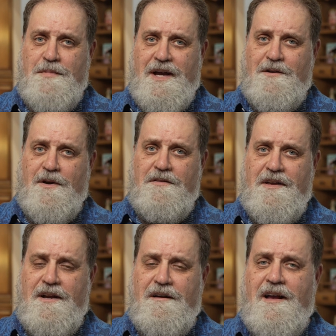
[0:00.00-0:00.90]
background
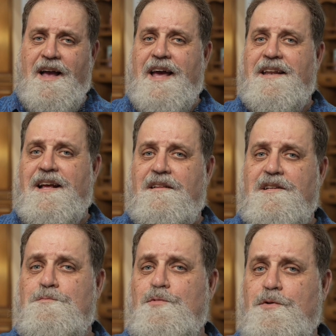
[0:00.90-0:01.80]
there, and now
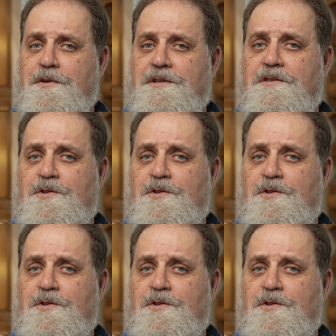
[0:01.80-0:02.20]
let's move it